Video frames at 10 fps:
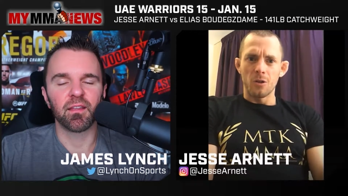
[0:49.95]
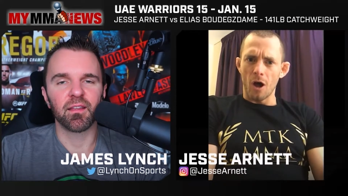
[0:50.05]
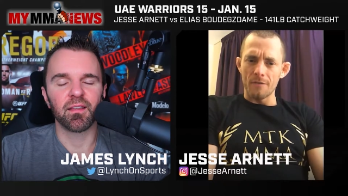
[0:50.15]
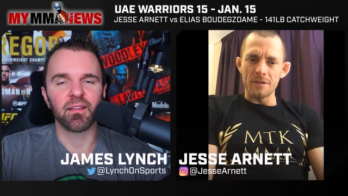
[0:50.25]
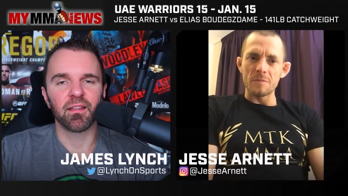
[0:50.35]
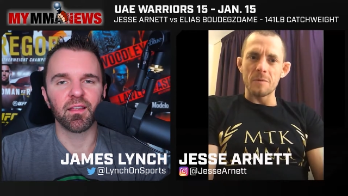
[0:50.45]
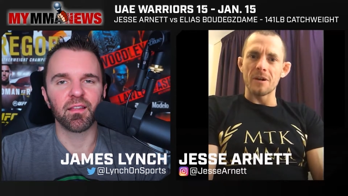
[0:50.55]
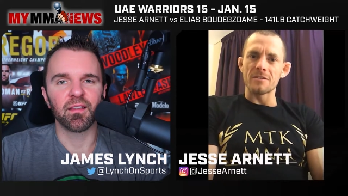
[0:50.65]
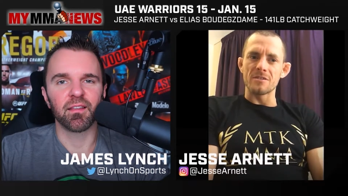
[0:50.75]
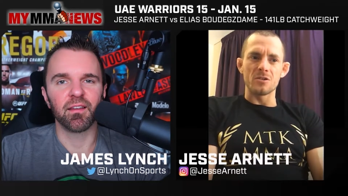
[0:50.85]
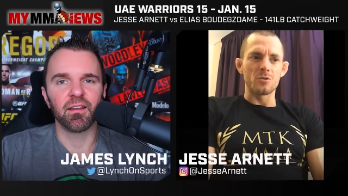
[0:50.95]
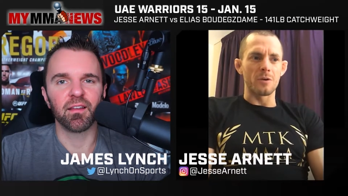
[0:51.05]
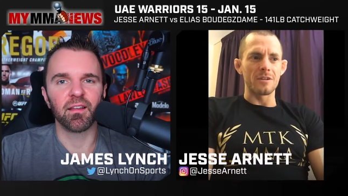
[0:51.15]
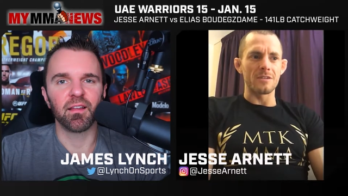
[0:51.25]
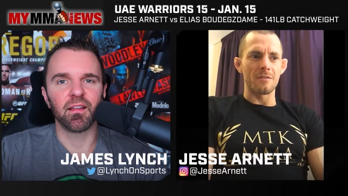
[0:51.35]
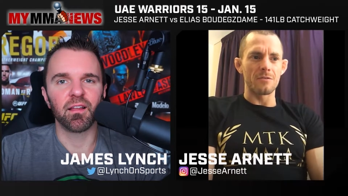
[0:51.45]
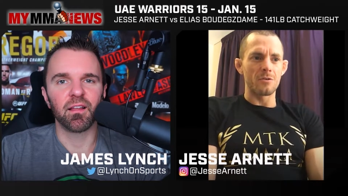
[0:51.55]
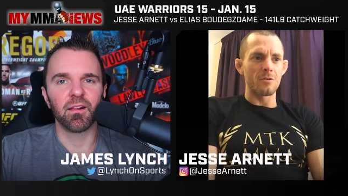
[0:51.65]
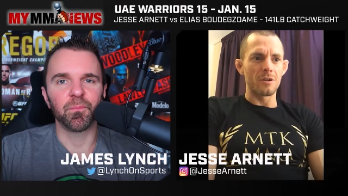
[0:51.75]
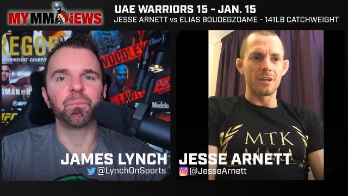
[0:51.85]
Speaker 1: lot of experience. He's a
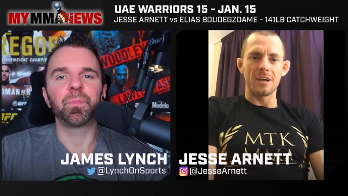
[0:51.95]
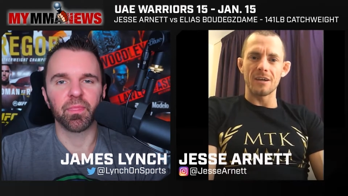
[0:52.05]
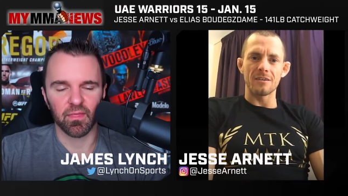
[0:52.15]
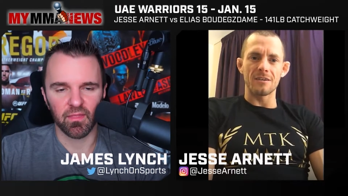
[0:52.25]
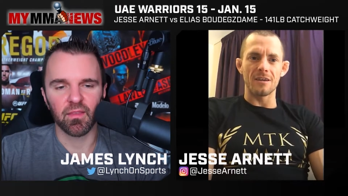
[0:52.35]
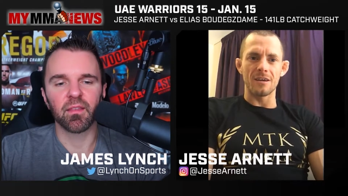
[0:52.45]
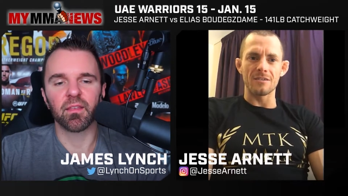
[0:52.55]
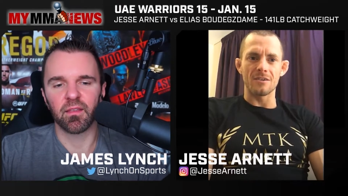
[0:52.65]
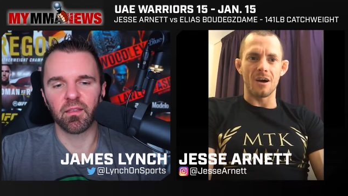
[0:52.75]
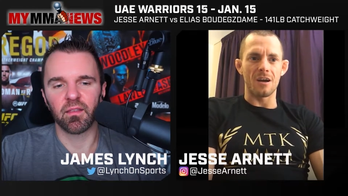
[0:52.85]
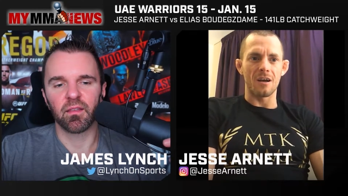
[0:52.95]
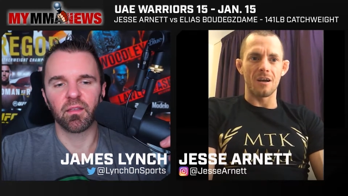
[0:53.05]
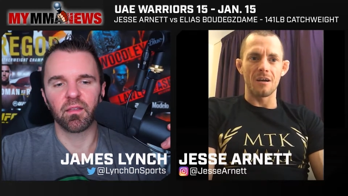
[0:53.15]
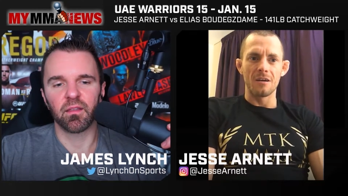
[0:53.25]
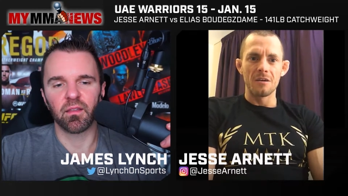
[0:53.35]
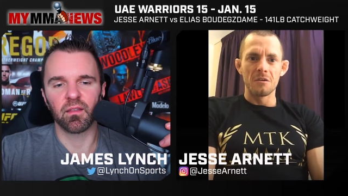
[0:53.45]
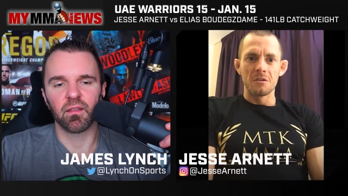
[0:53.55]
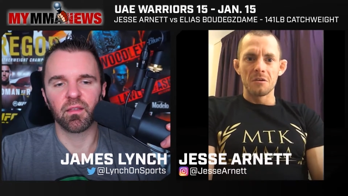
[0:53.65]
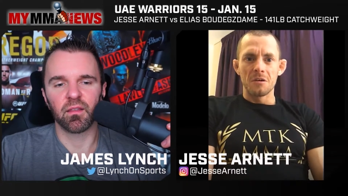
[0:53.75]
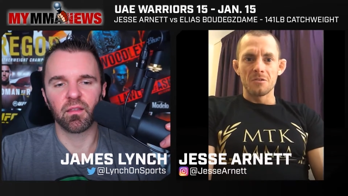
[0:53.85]
27 year old kid, and he, he's got a
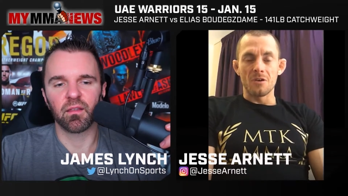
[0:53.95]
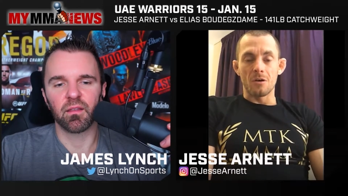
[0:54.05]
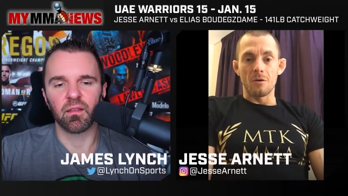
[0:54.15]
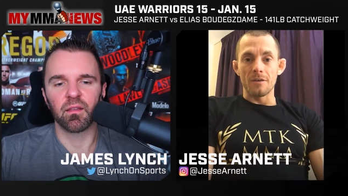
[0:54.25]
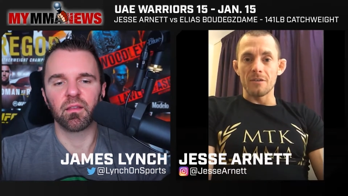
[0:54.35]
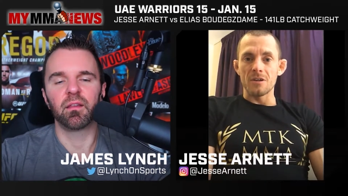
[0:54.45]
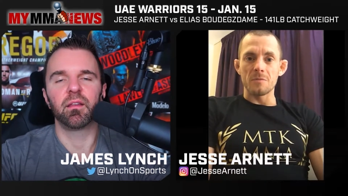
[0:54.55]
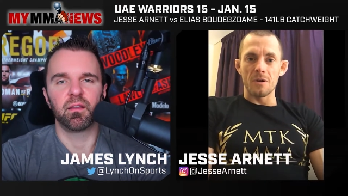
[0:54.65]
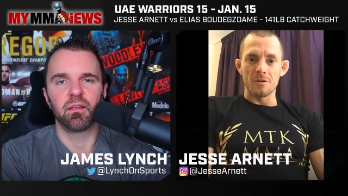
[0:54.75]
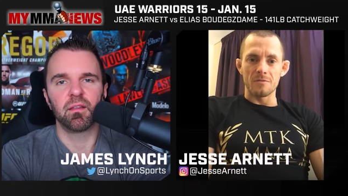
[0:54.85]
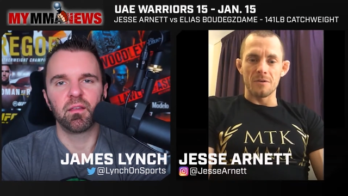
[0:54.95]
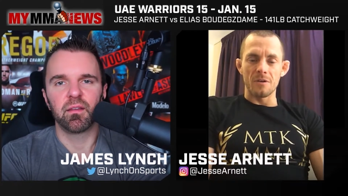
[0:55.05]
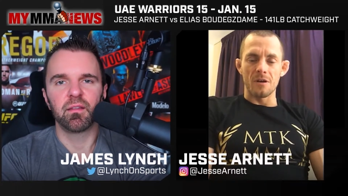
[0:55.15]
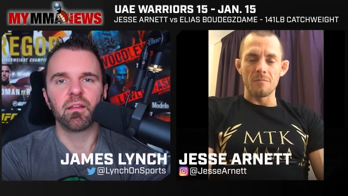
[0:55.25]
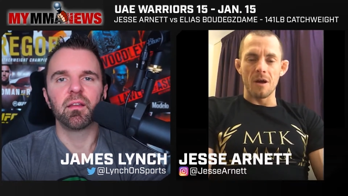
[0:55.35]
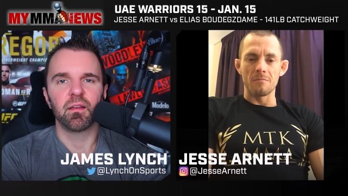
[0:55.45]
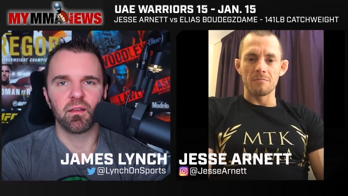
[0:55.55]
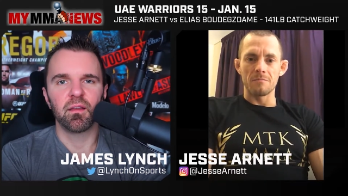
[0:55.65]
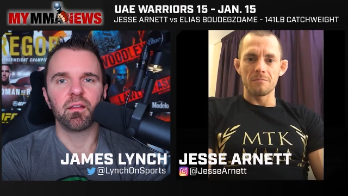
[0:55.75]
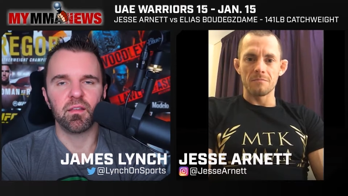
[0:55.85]
he's got quite the experience for a young
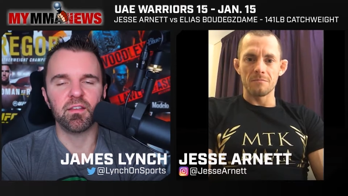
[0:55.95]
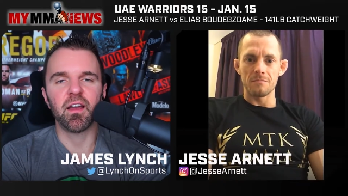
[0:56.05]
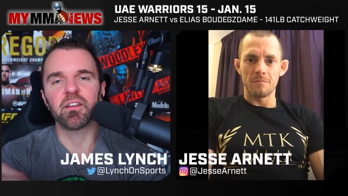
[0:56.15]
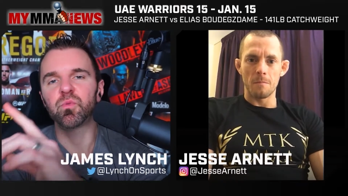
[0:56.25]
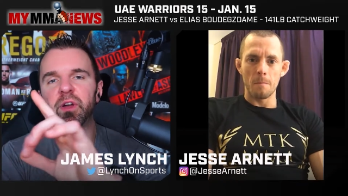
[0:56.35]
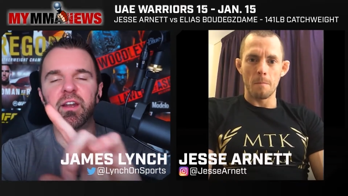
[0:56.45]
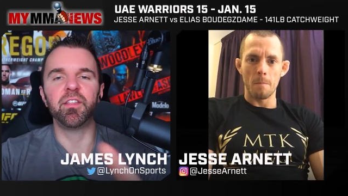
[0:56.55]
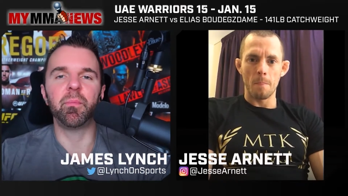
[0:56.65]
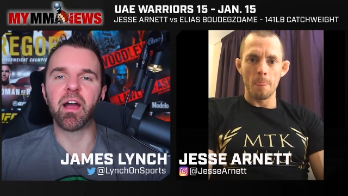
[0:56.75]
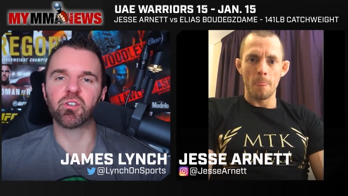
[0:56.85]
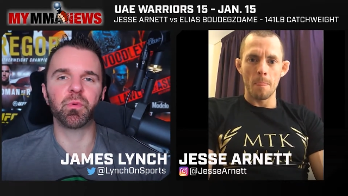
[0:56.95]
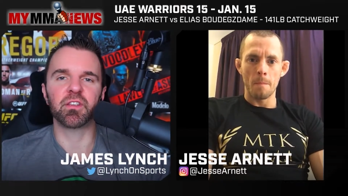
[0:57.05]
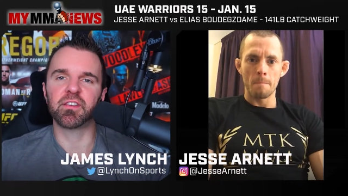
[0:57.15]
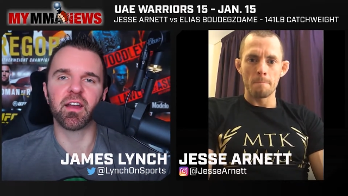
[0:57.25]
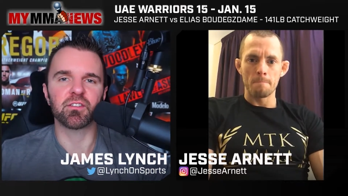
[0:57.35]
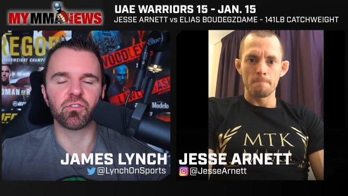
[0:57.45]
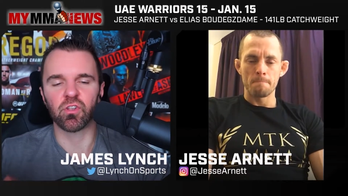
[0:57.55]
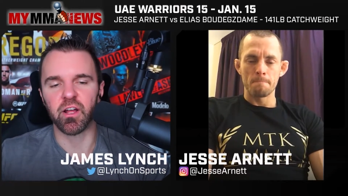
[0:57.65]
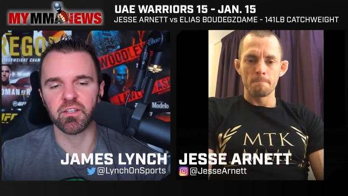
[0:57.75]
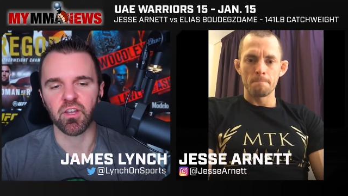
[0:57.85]
man.
Speaker 2: He does. We'll get into the matchup in a sec because there's a
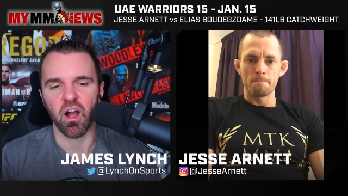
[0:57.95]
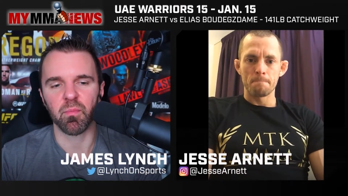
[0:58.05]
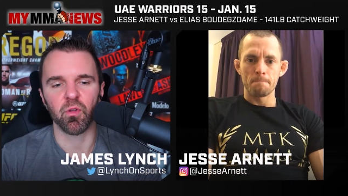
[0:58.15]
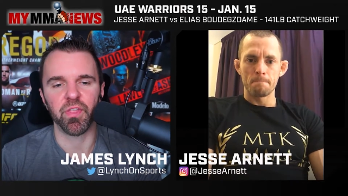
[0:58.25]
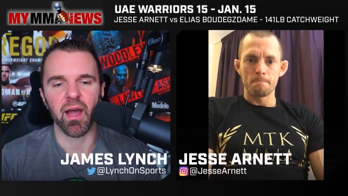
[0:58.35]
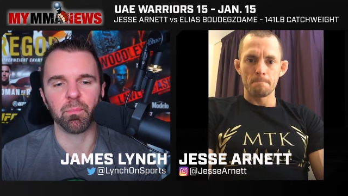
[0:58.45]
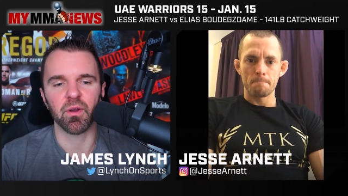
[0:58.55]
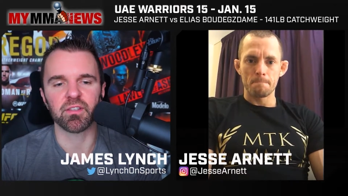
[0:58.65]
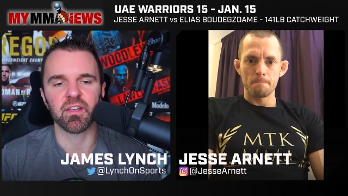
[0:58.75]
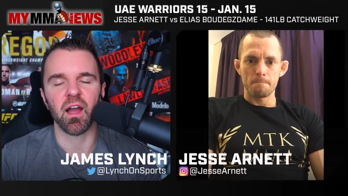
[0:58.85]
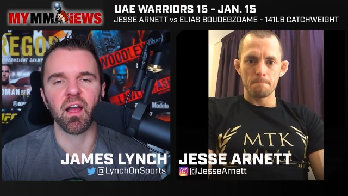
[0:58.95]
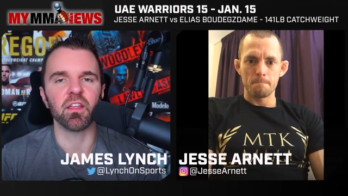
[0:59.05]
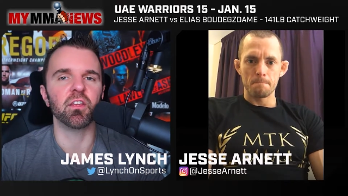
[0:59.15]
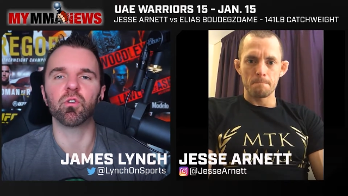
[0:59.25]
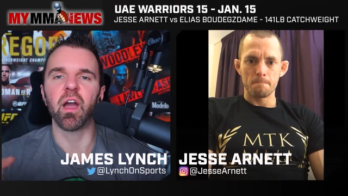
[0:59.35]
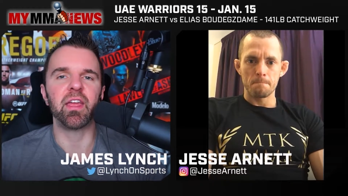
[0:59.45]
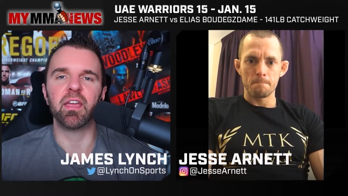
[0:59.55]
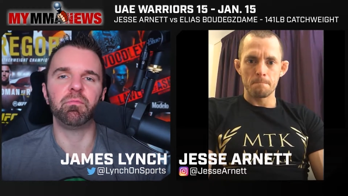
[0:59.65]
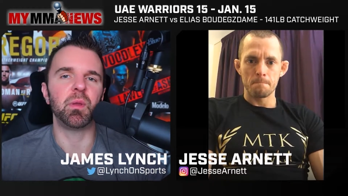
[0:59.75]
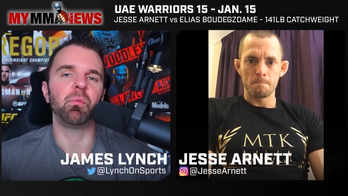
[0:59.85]
lot to talk about that. But uh, you know, kind of
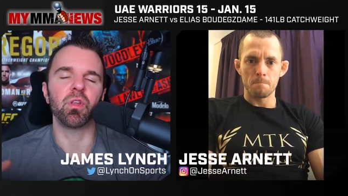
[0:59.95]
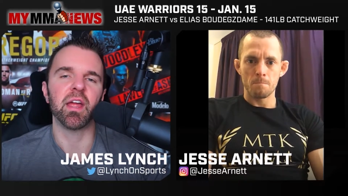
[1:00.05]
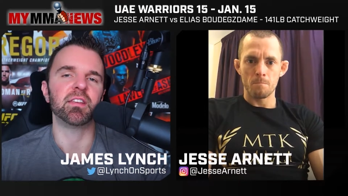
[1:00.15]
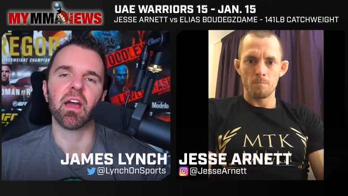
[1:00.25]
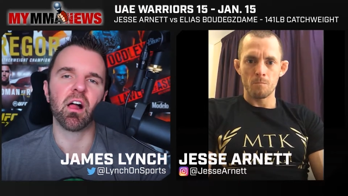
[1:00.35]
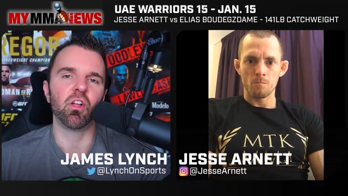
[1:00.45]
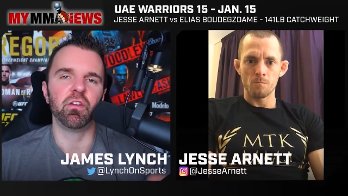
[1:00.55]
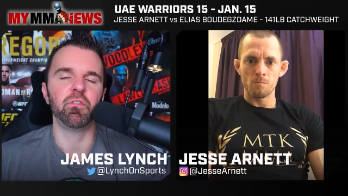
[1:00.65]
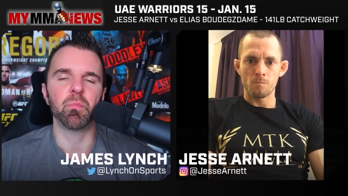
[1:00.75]
give people an idea. How long have